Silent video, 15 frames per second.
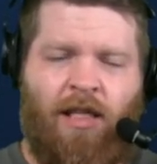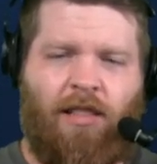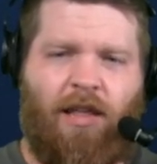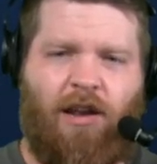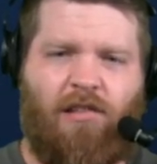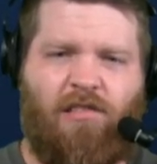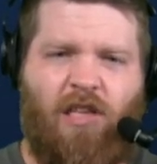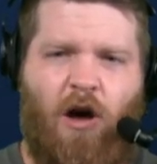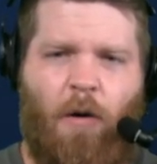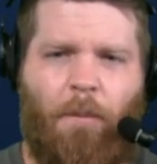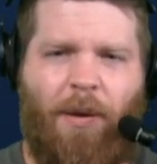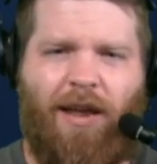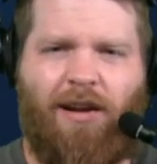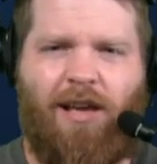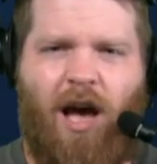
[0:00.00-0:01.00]
Let us know.
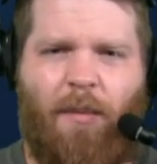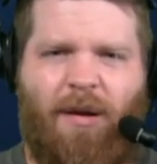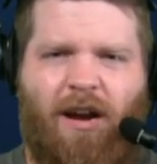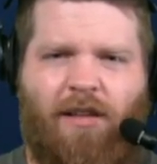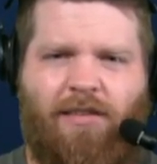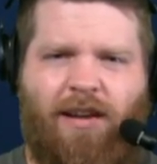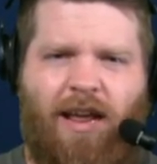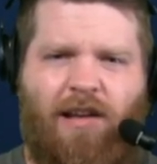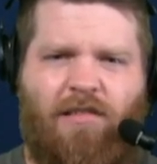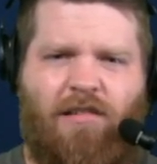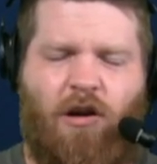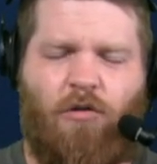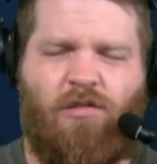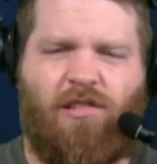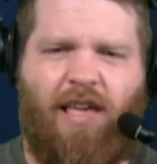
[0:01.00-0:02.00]
Pin comment on today's
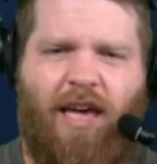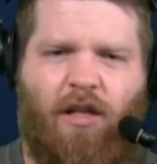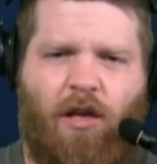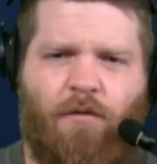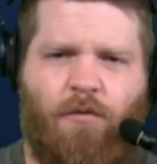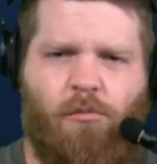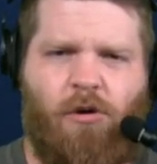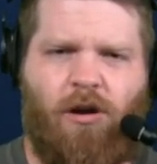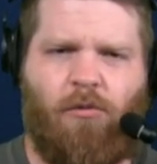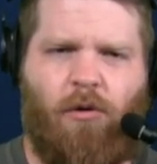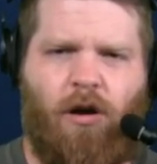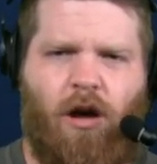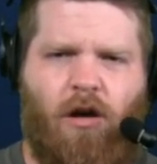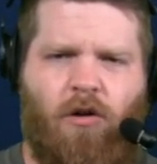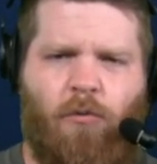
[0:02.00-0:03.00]
show. Scale it from 1 to
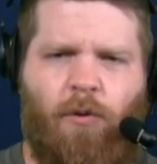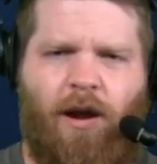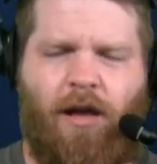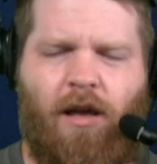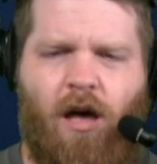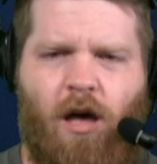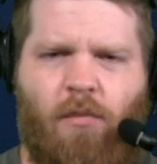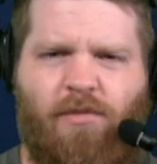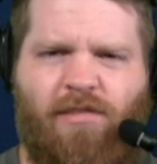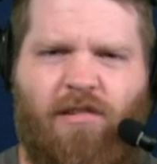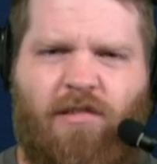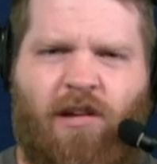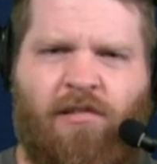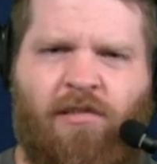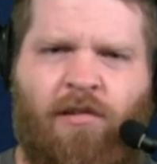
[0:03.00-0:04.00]
100 when it comes to
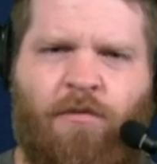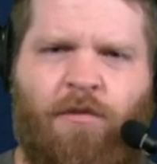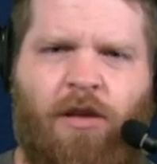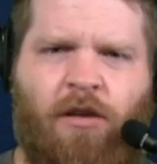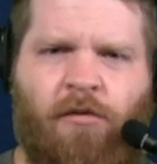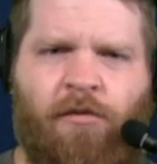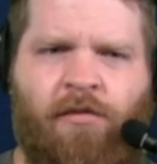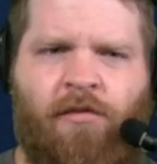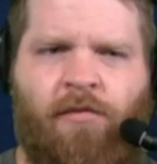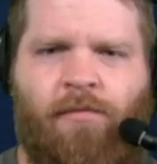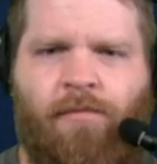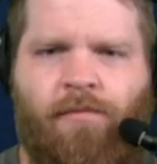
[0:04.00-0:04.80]
Justin Fields.